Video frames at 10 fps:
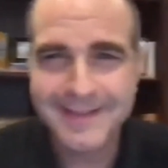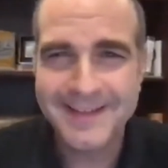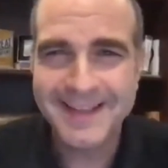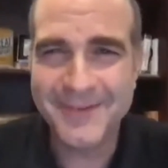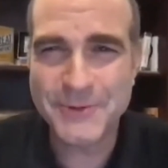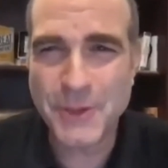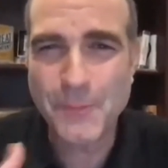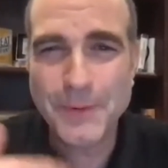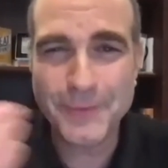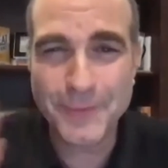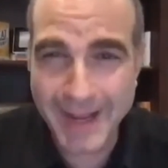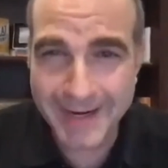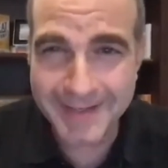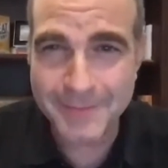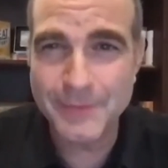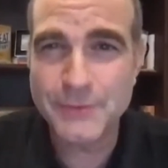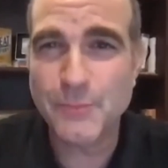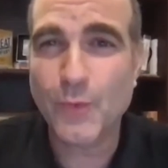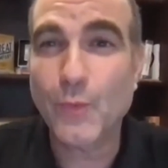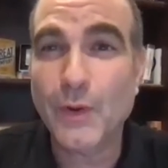It was open and random. It was
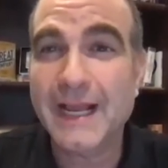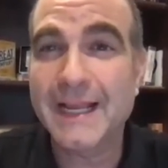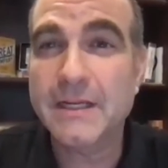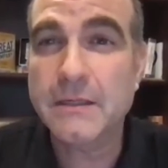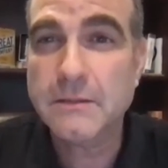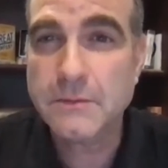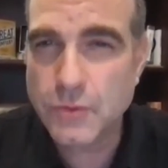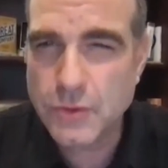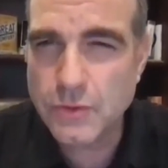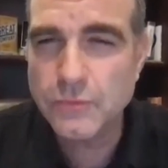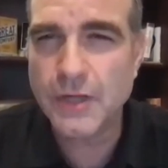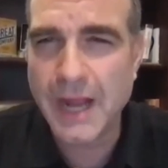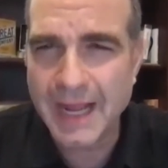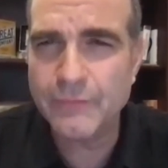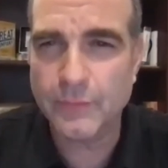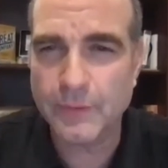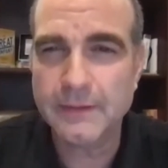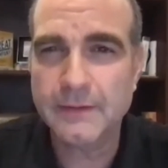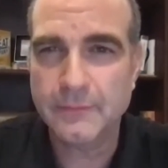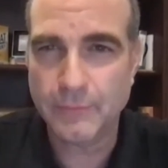more what I jive
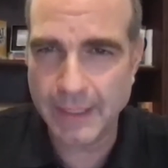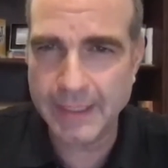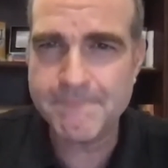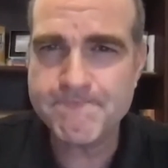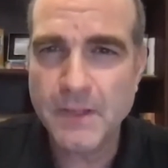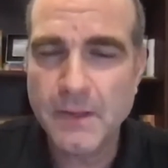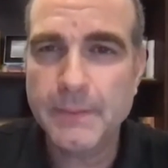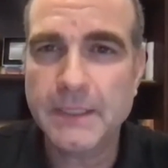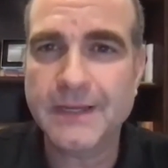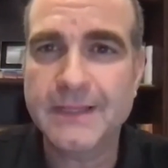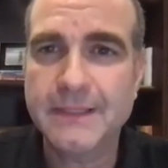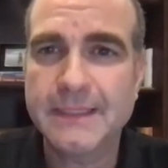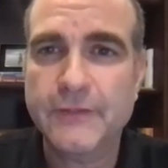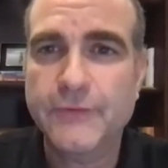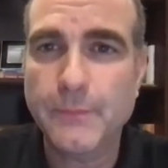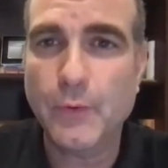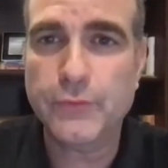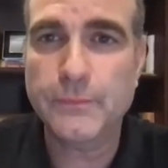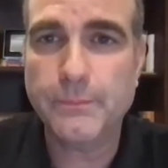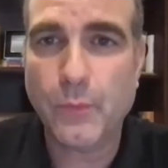with, right? Because I think that's the most
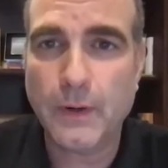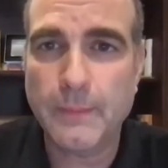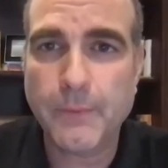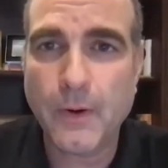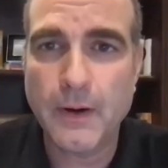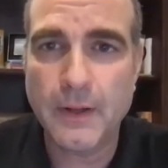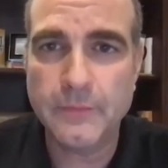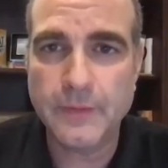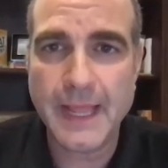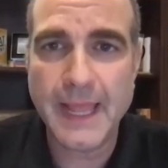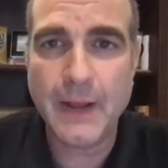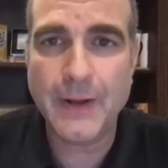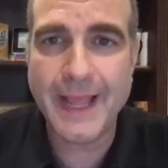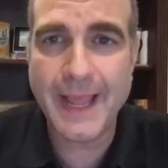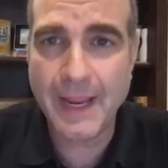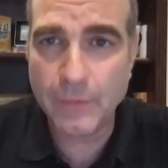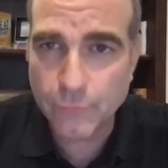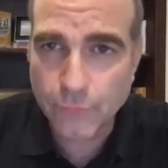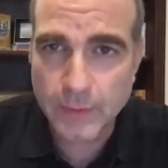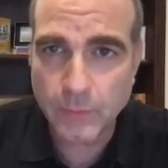important part of what
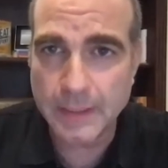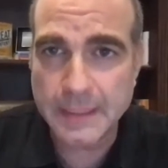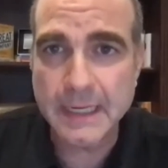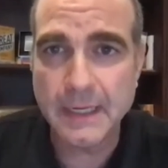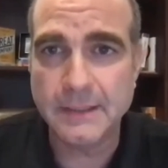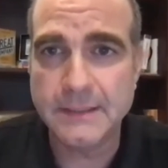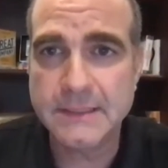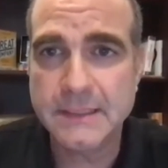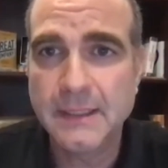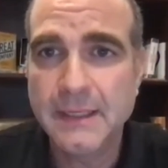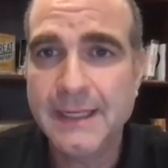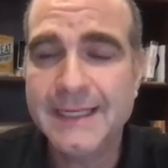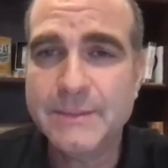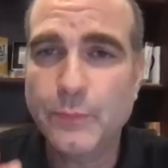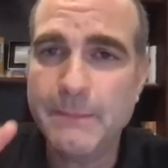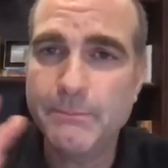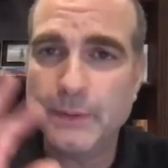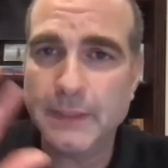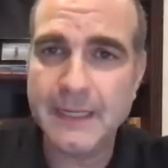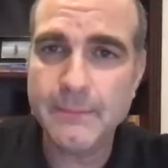everyone does, is we
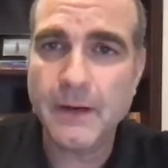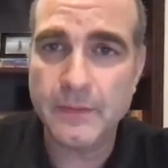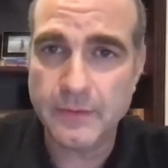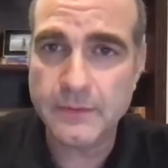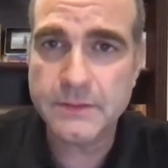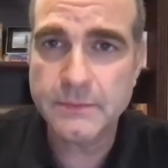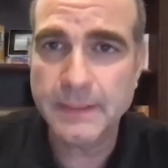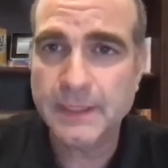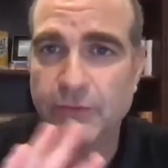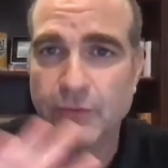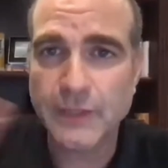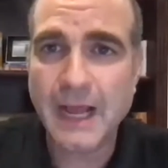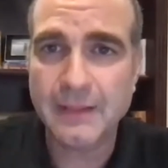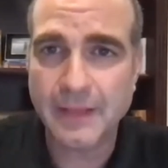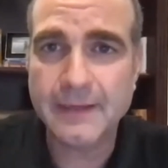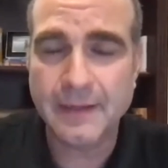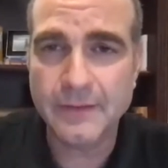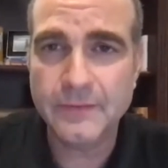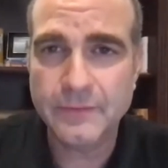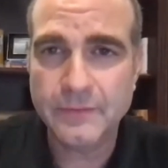blame others because they're not like
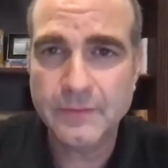us,